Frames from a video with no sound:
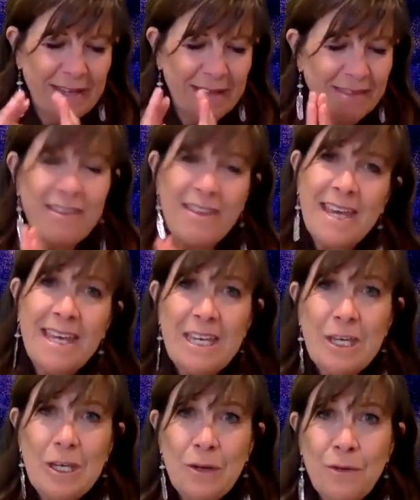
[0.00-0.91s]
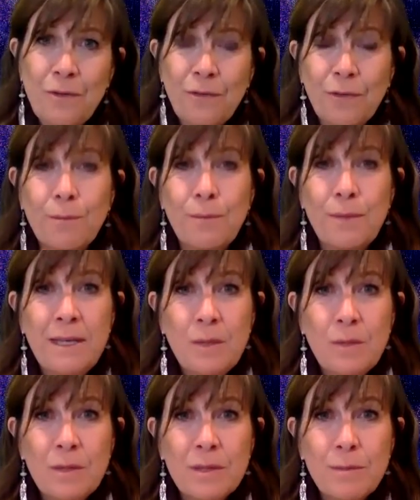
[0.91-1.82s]
And thank you for
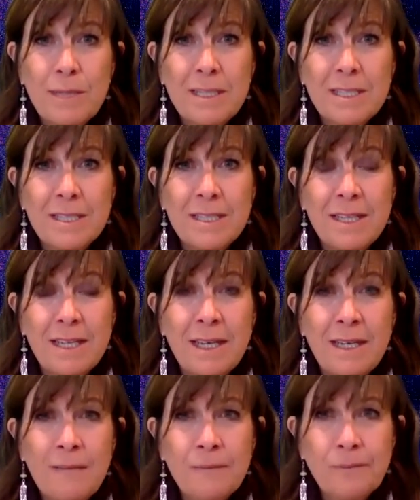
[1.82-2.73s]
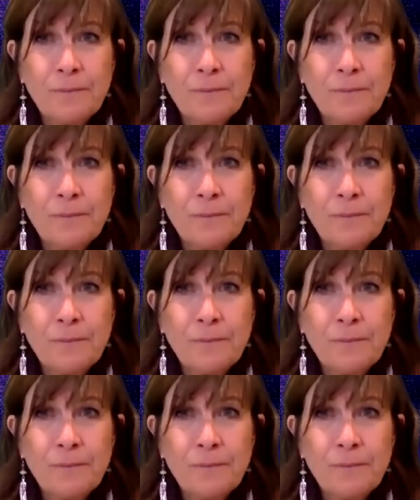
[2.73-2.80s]
being with me today.